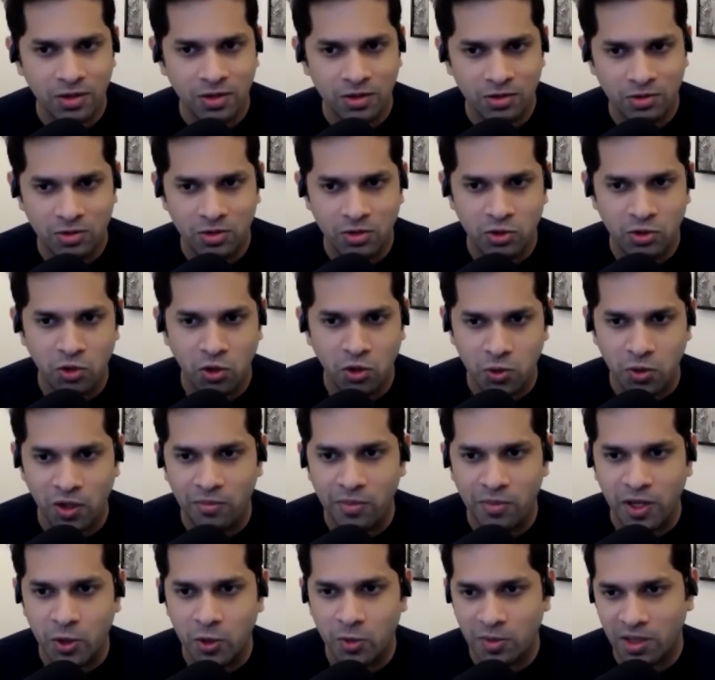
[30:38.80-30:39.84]
not to have
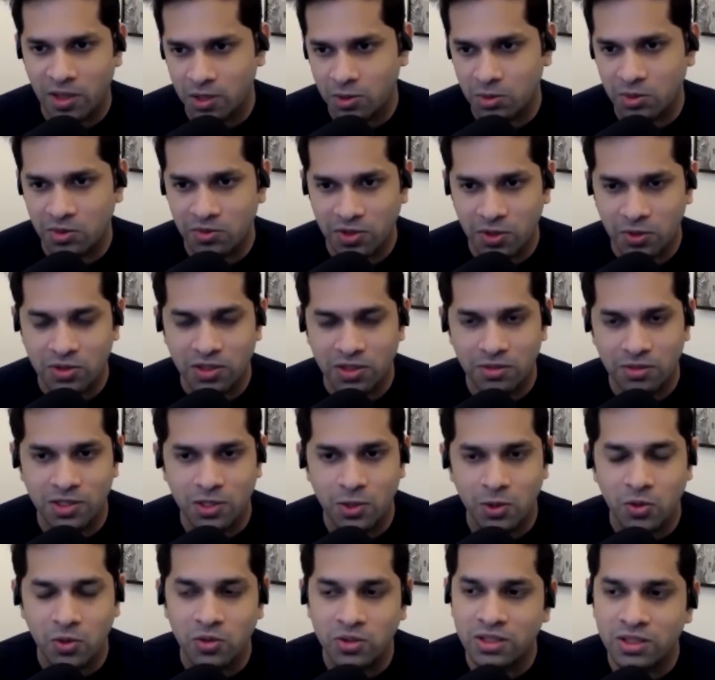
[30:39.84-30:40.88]
micromanagement when you send me the
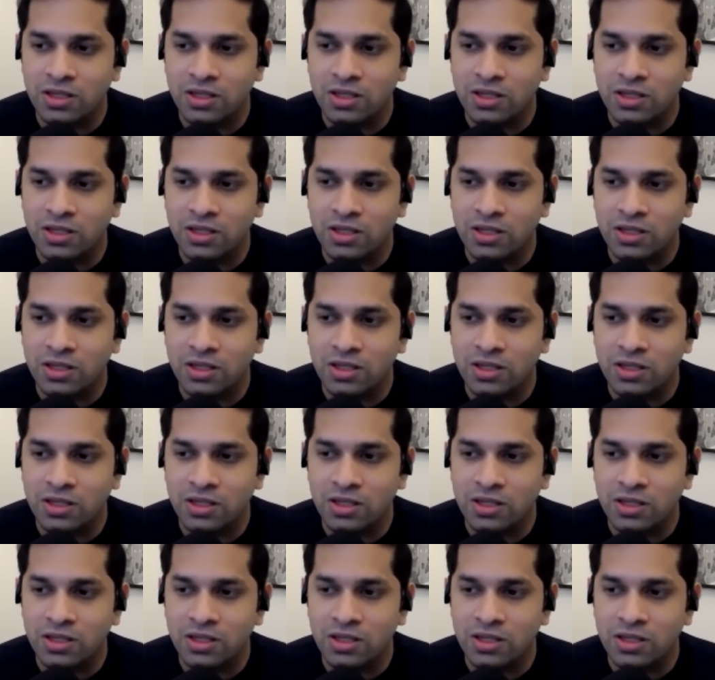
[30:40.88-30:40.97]
notes.